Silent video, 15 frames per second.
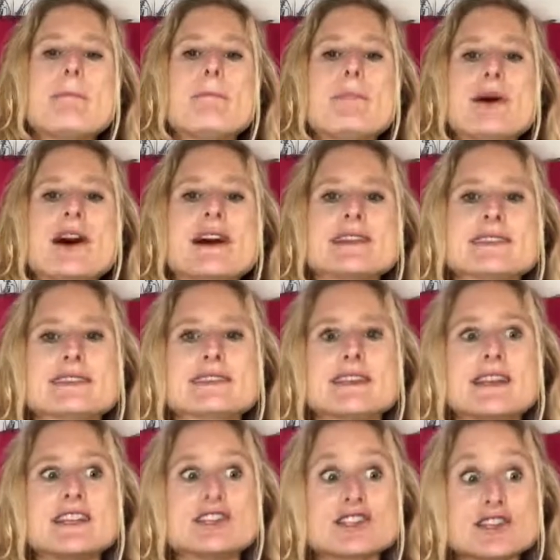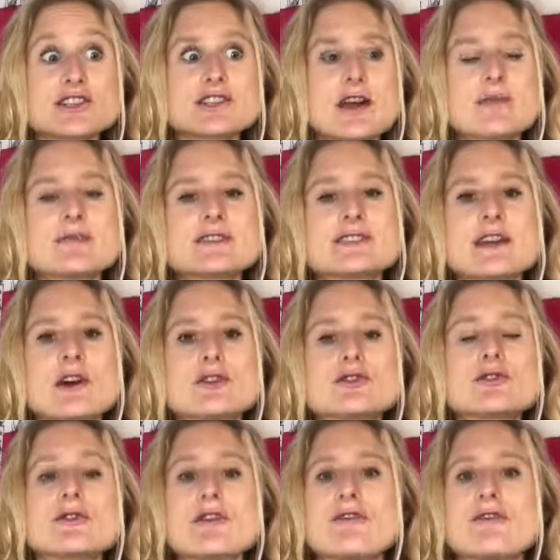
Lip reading: but it just comes down to the